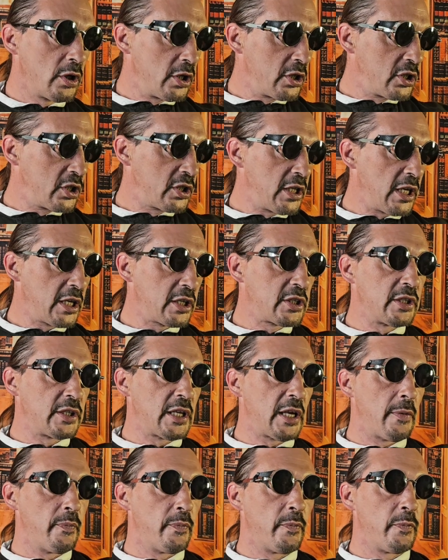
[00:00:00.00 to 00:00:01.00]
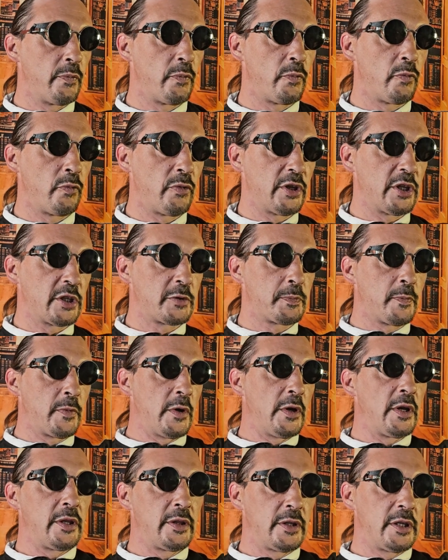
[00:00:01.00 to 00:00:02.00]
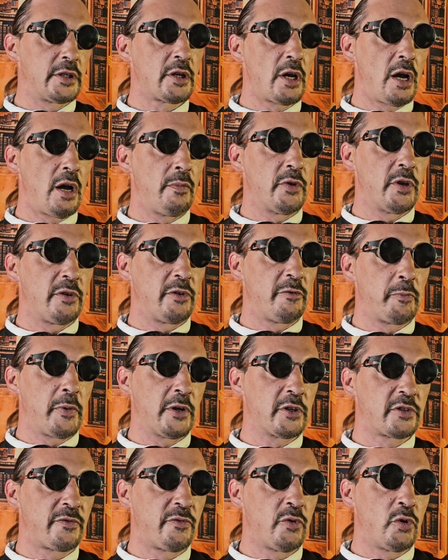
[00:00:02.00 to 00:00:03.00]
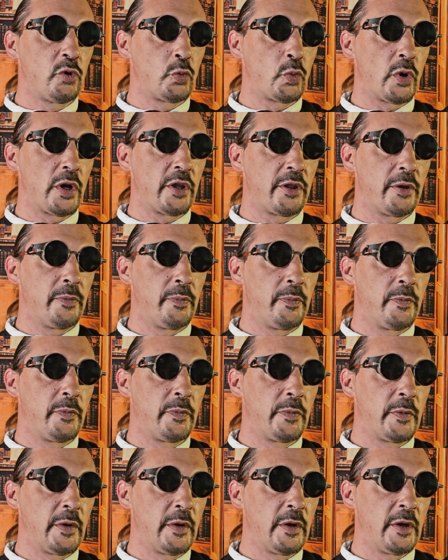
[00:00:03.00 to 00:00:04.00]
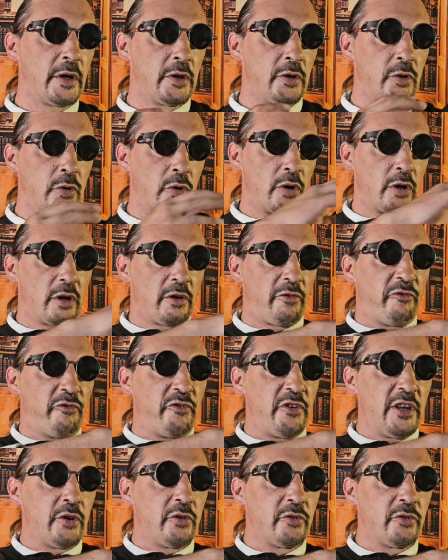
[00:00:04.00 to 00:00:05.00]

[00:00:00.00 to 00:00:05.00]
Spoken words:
to stick to them with this arm that you've punched forward with. You're going to feel